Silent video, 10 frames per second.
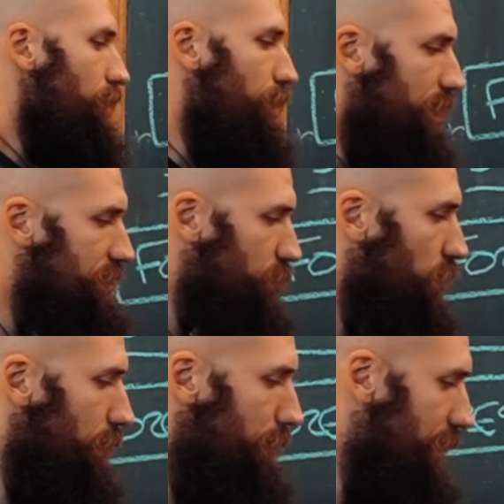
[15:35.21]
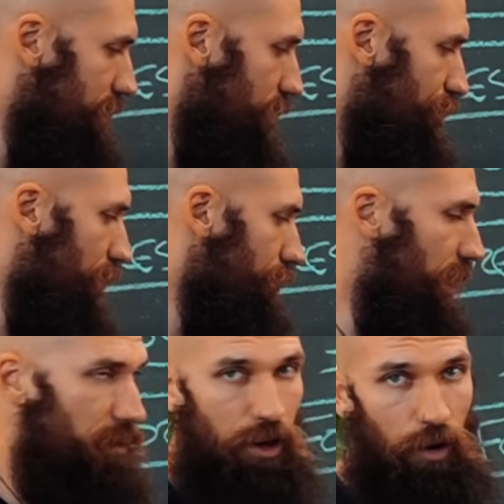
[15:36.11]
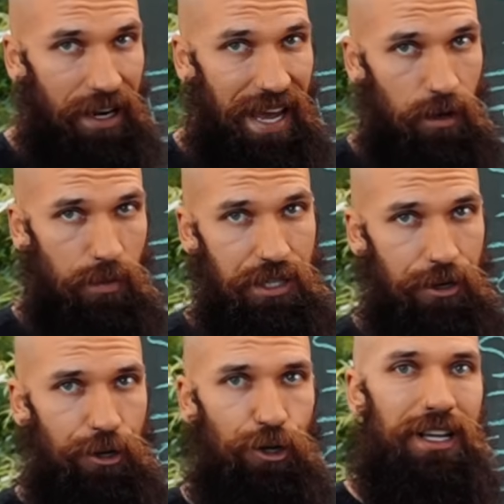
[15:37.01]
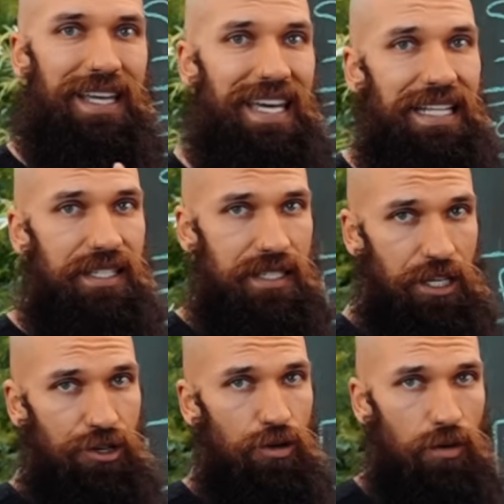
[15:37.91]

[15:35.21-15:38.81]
This is what it means to generate organic material in situ.